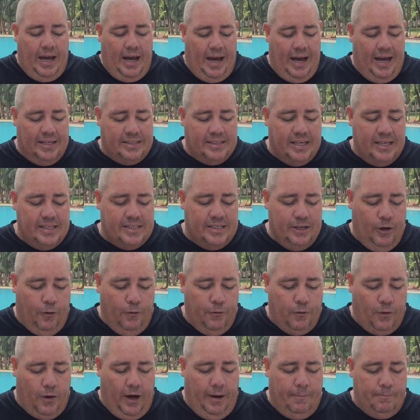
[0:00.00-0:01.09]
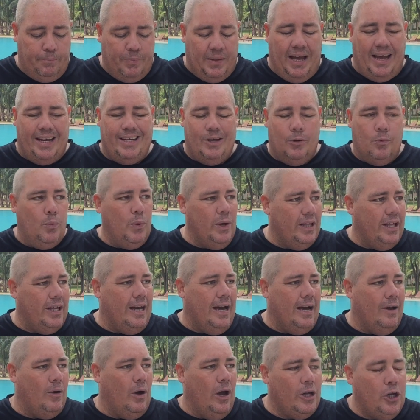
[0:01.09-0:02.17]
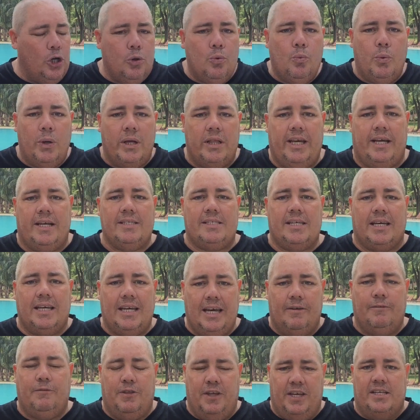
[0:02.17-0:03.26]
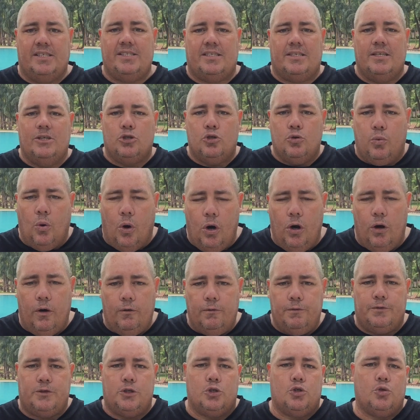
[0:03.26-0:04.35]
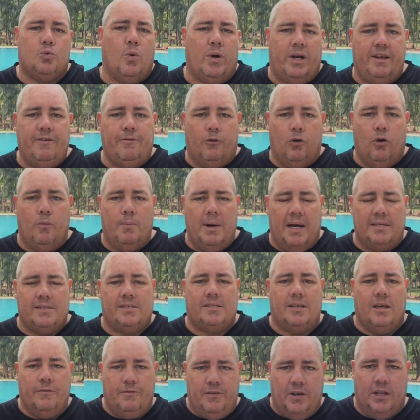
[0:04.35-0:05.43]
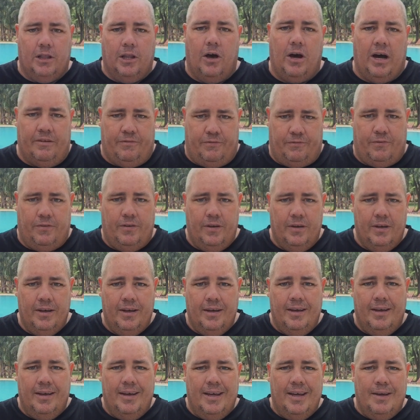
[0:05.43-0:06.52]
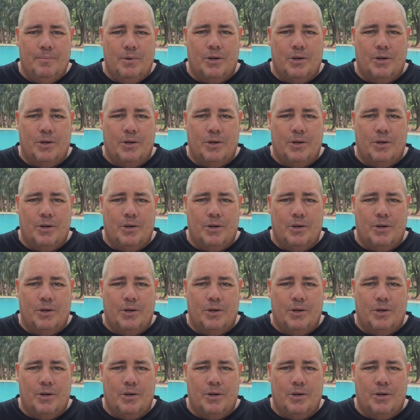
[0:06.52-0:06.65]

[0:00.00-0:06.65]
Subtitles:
Ask yourself, right, are you willing to give this 12 to 24 months of your life?